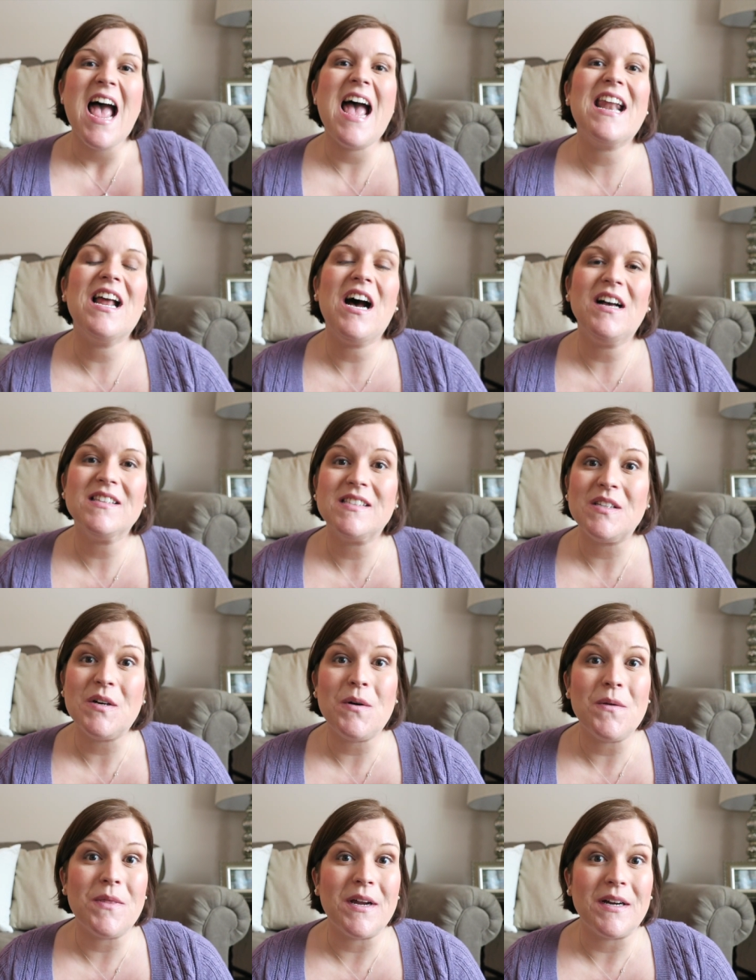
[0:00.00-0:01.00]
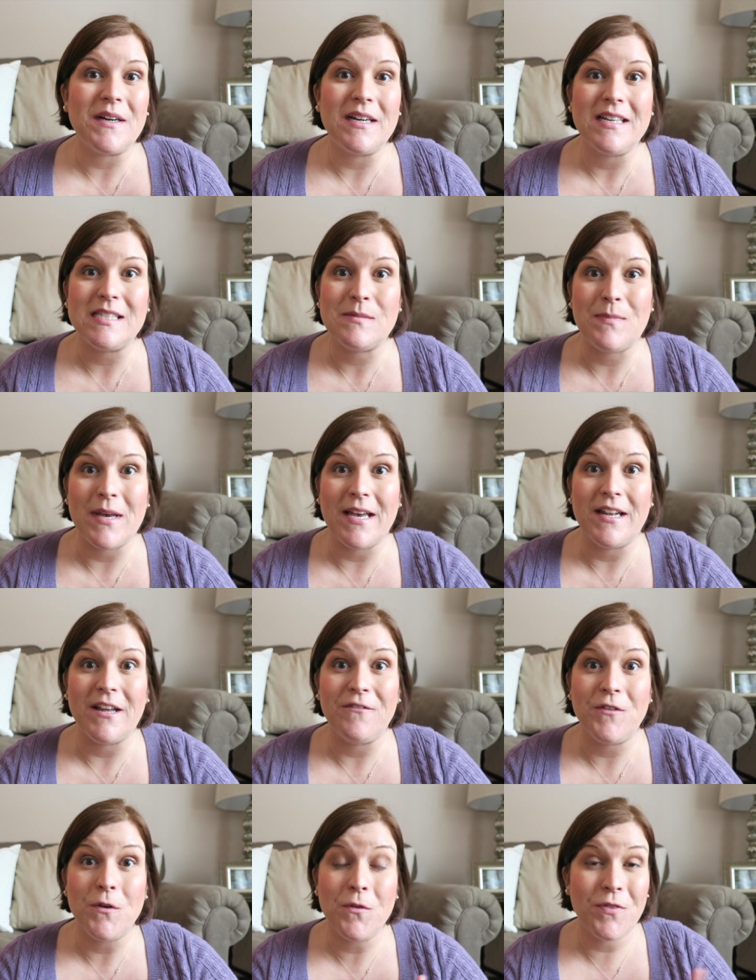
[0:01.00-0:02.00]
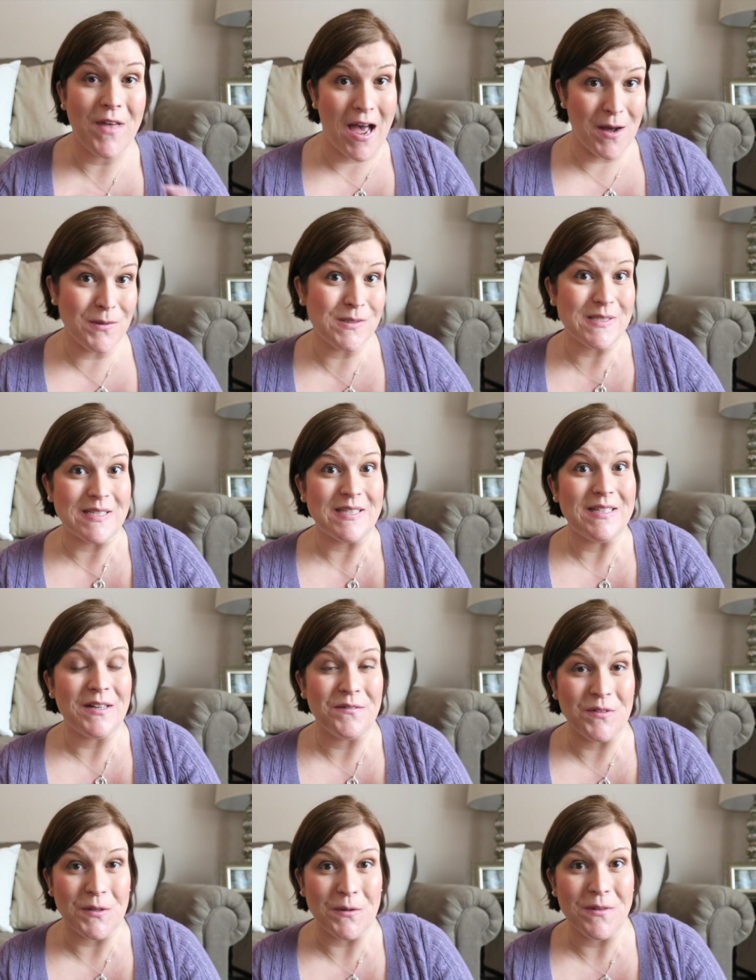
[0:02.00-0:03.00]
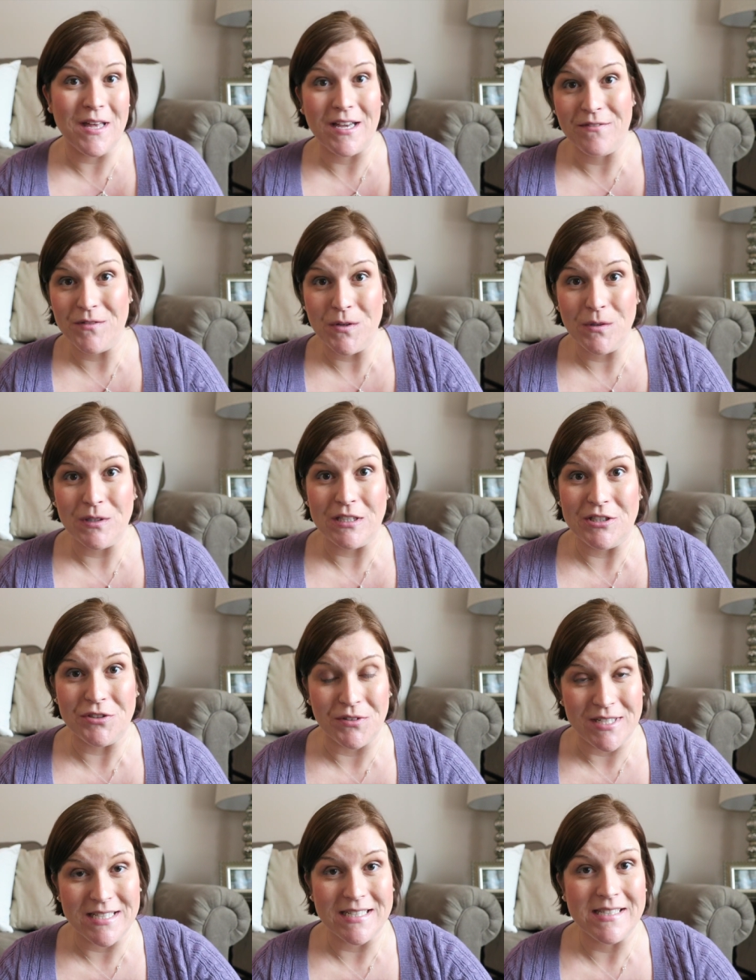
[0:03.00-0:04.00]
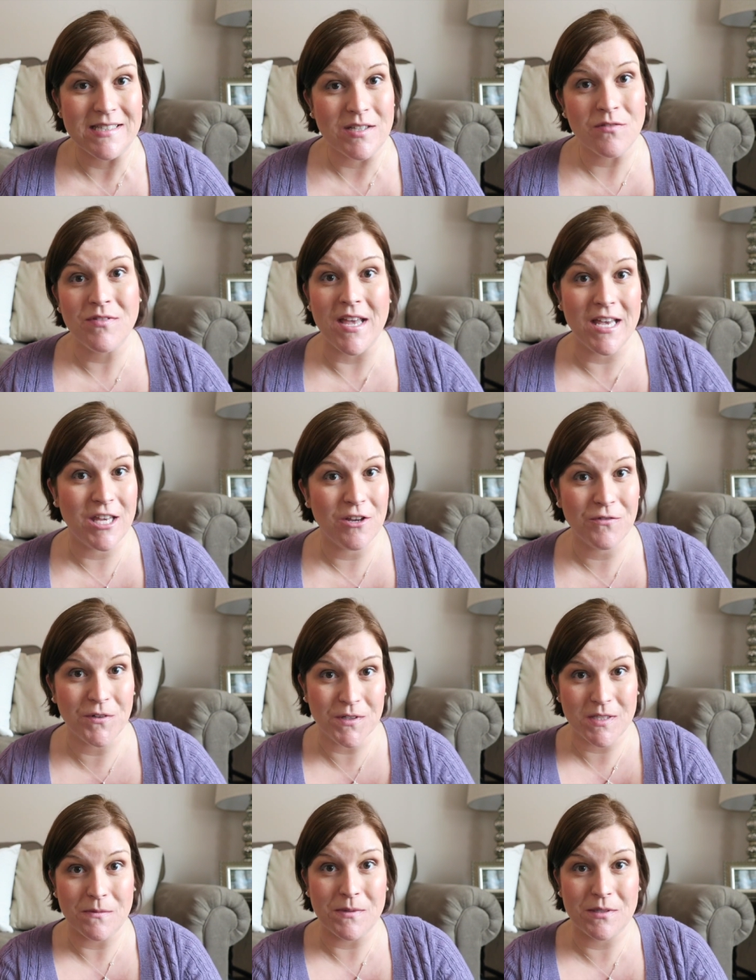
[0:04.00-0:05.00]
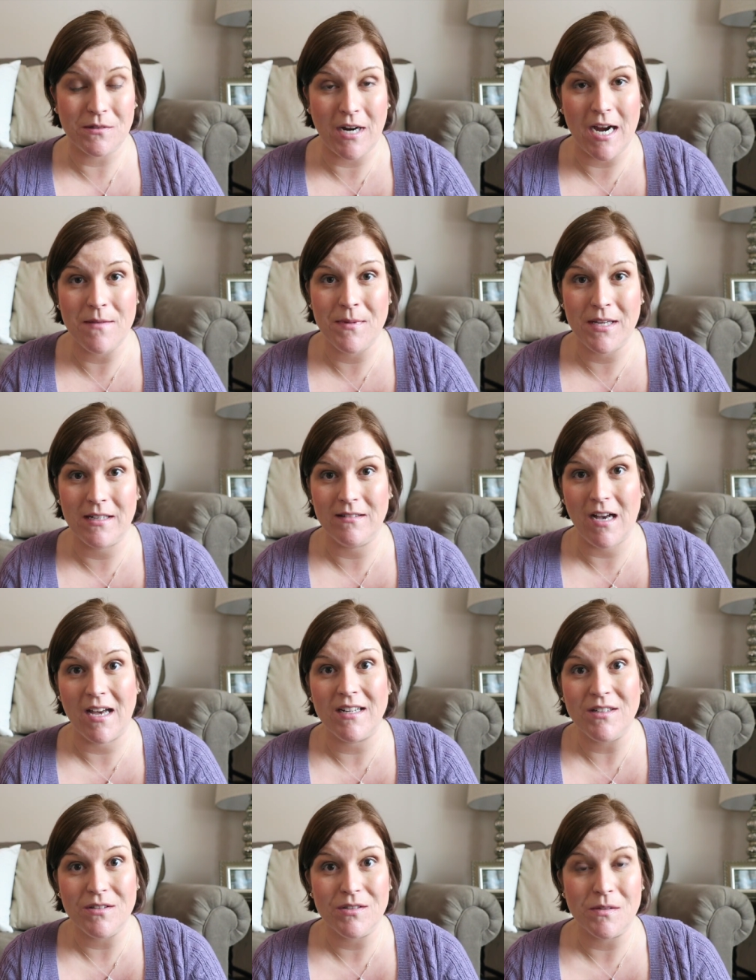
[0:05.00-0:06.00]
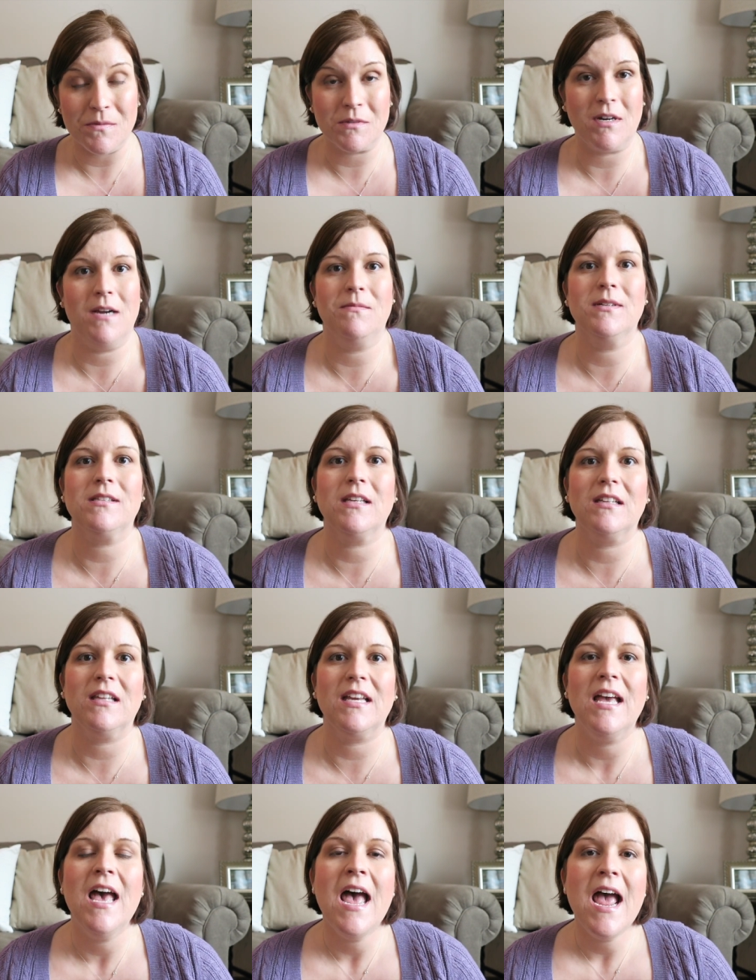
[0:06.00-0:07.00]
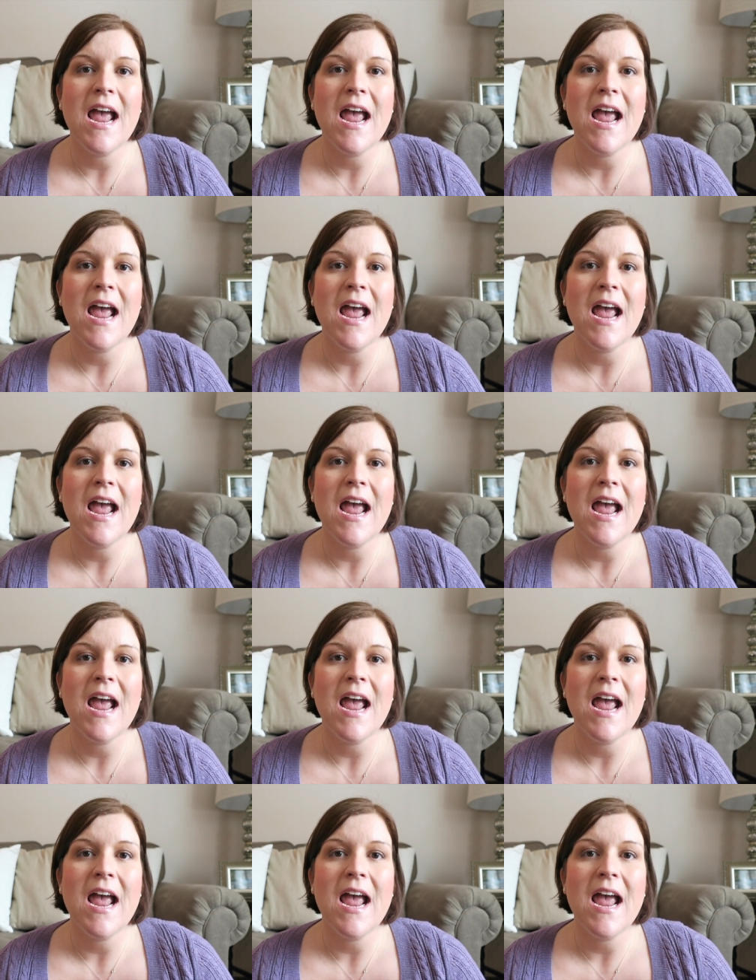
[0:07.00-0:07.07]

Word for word: And also there has been a few thousand of you that have newly joined us, so thank you for subscribing. A lot of new subscribers lately.